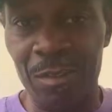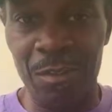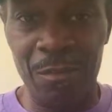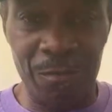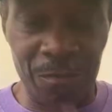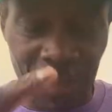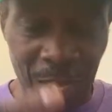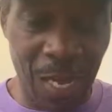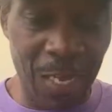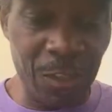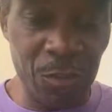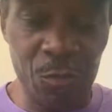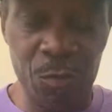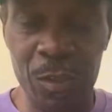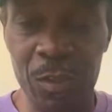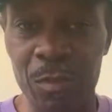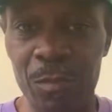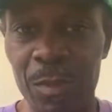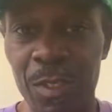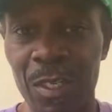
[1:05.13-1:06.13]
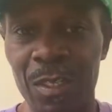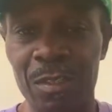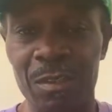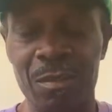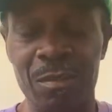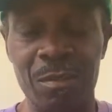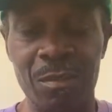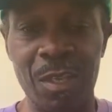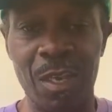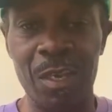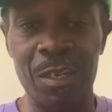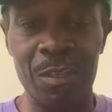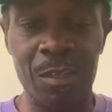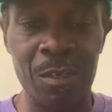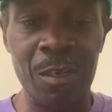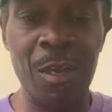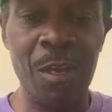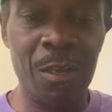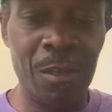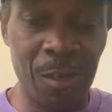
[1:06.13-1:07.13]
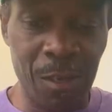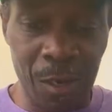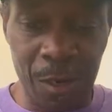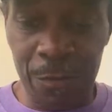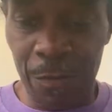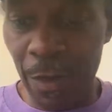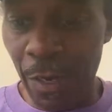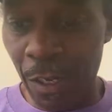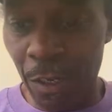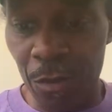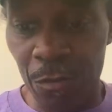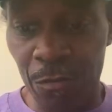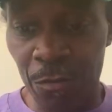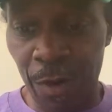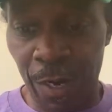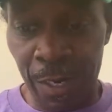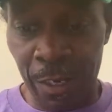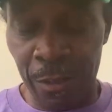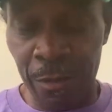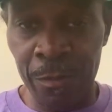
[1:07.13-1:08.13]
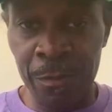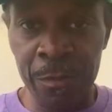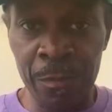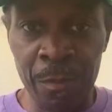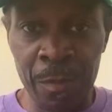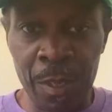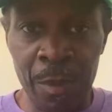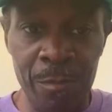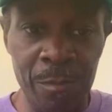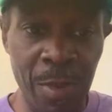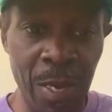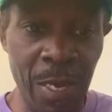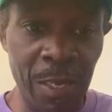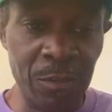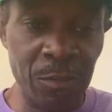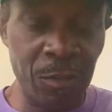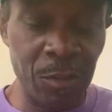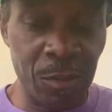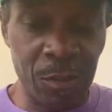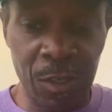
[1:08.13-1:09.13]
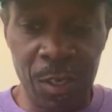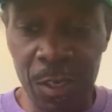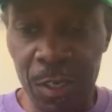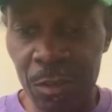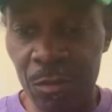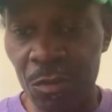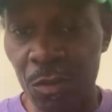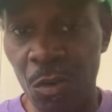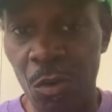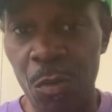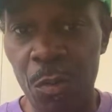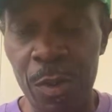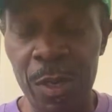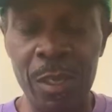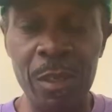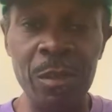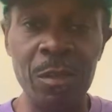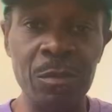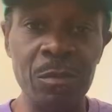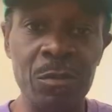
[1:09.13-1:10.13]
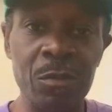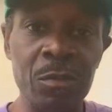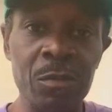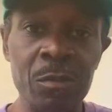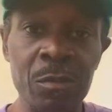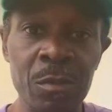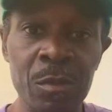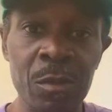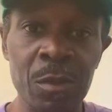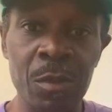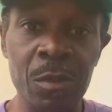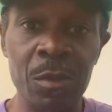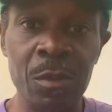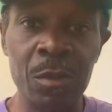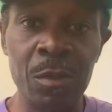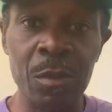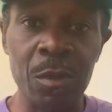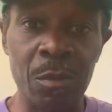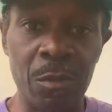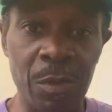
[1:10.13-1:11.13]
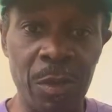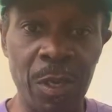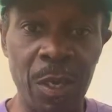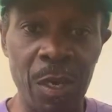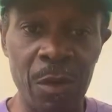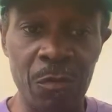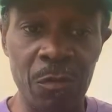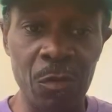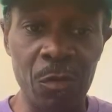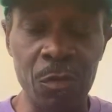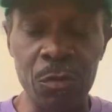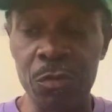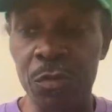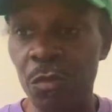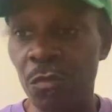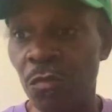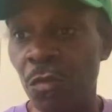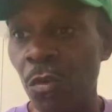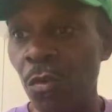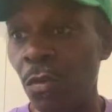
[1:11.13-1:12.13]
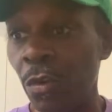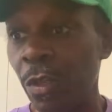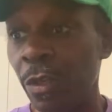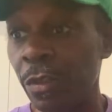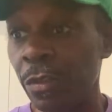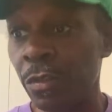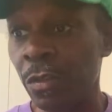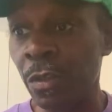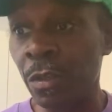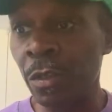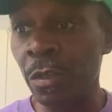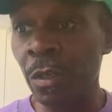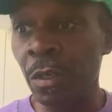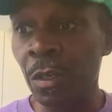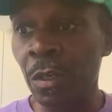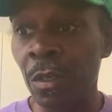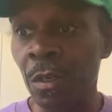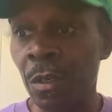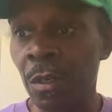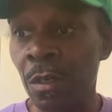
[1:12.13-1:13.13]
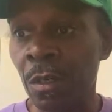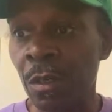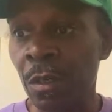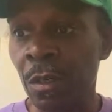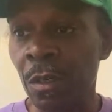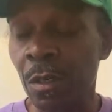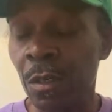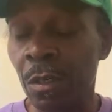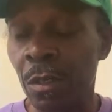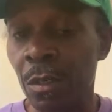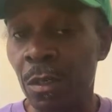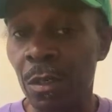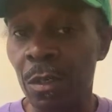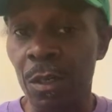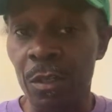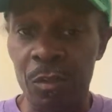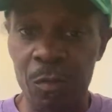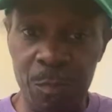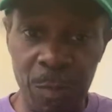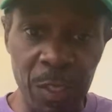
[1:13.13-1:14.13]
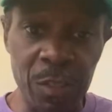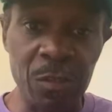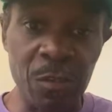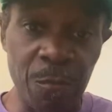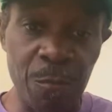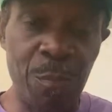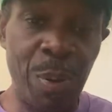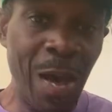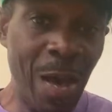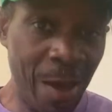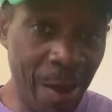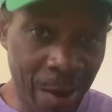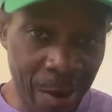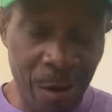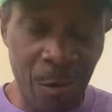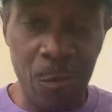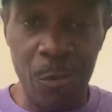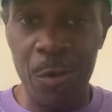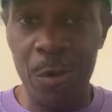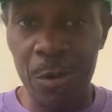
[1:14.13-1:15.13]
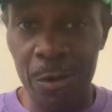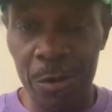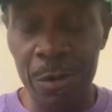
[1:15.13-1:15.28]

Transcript: of knowledge, wisdom, and understanding, love, hella right, masters, kings and queens, okay, rules and rulers, a space of power,